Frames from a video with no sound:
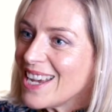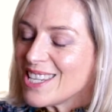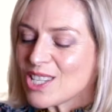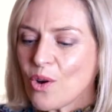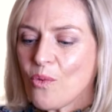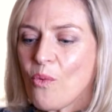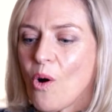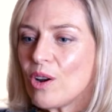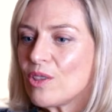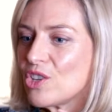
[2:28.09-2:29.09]
So
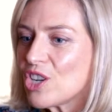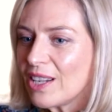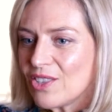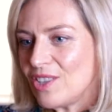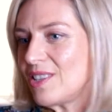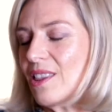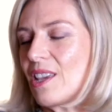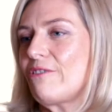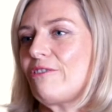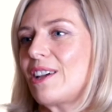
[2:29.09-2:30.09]
what are the challenges that
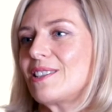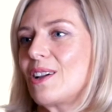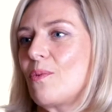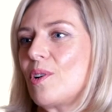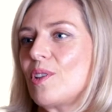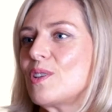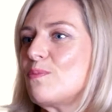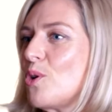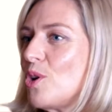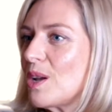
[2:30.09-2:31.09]
they're facing? What are those
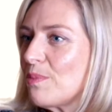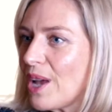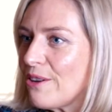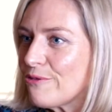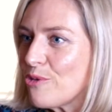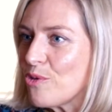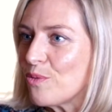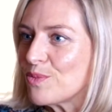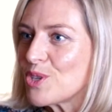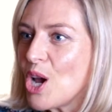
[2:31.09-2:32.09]
burning
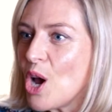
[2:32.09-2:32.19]
platforms?